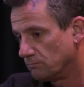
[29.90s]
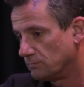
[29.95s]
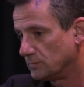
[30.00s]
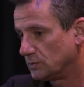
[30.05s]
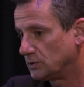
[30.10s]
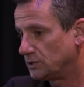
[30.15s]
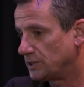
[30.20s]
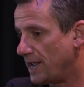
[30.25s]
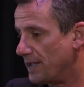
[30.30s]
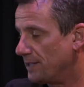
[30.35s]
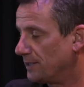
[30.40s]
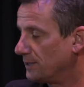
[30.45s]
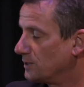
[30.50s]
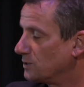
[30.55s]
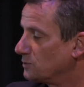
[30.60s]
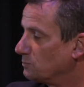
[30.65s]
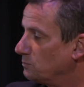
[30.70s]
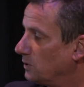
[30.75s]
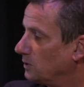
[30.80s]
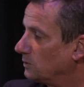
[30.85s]
sailing
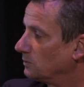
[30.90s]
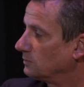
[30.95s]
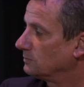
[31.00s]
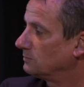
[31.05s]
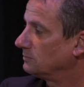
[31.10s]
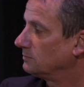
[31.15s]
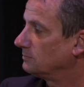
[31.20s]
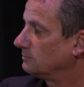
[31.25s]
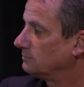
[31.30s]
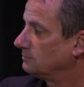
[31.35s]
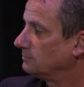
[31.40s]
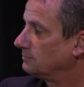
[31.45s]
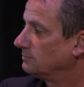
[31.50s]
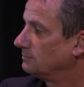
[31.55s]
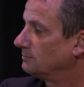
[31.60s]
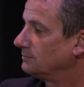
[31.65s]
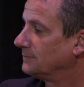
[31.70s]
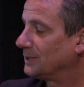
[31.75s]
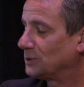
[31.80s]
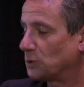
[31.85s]
this boat,
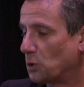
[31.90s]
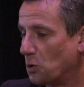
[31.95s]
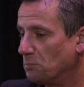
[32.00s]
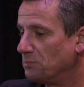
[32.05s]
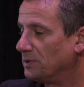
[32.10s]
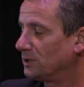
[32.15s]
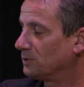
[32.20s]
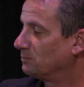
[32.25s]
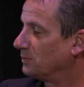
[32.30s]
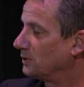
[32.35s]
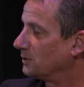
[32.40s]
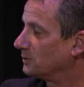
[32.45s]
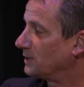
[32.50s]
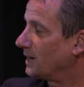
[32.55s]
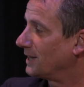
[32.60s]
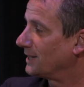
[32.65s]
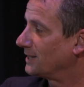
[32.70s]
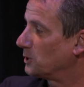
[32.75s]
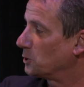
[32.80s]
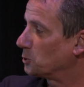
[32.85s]
this home built boat
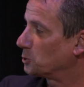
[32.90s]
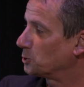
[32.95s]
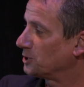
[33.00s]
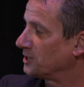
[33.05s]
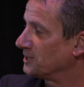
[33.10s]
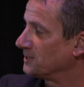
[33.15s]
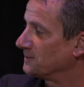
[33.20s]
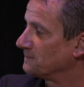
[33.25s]
on the ocean.